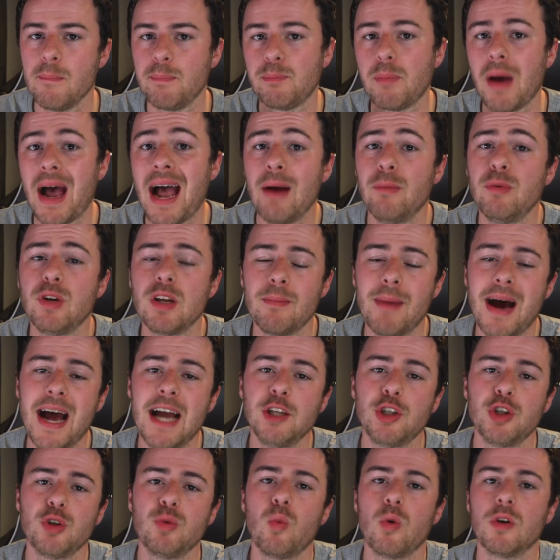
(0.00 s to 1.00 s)
but I would
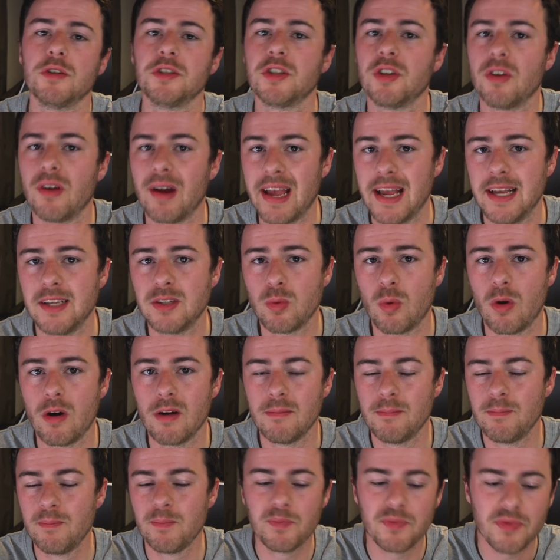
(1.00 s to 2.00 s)
imagine once there is
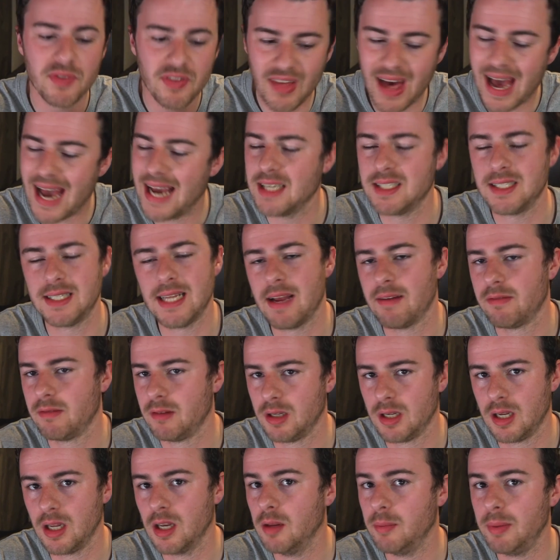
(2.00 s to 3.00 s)
one, that is
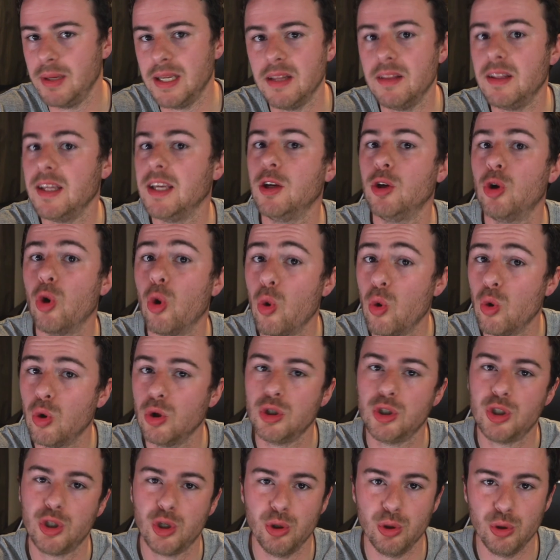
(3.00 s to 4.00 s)
definitely going to be the
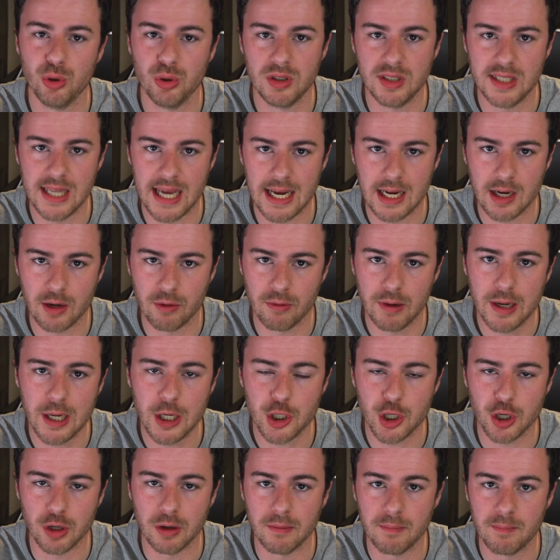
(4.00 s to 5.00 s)
go-to
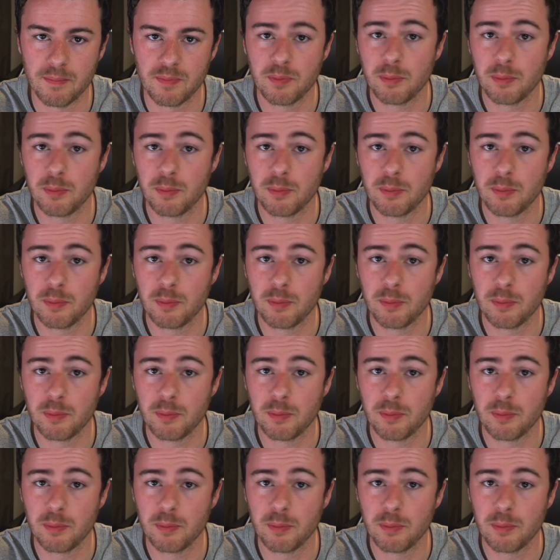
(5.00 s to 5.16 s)
decoration.